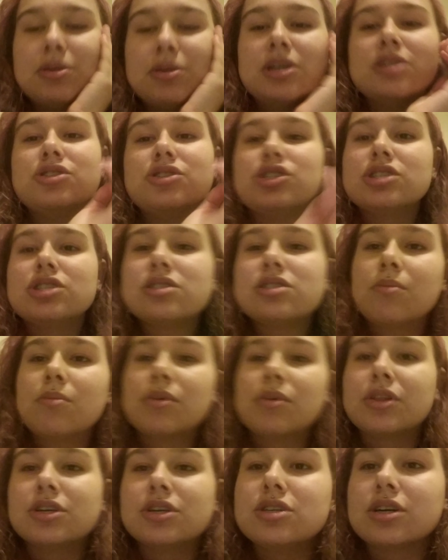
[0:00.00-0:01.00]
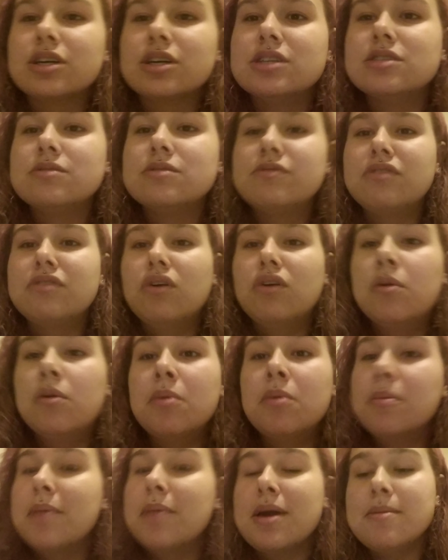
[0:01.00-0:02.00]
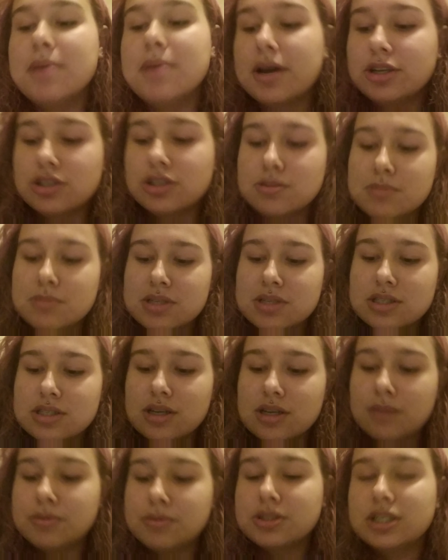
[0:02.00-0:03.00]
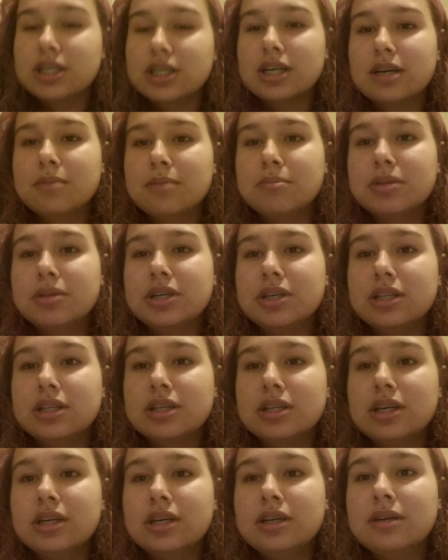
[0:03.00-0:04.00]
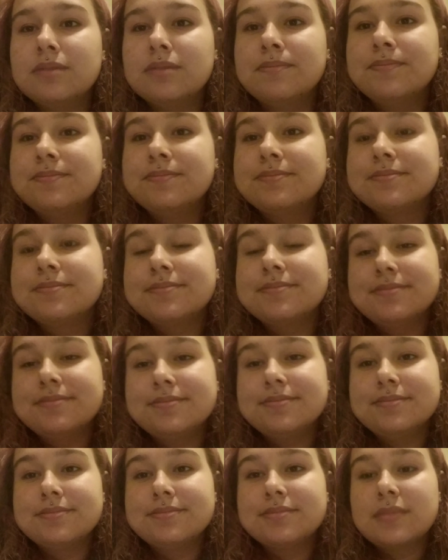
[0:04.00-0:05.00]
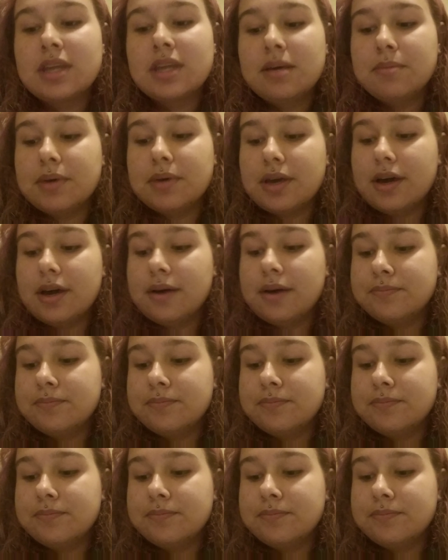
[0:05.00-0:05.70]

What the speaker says: it's just someone that took his form, or maybe I just misinterpreted it completely. But yeah.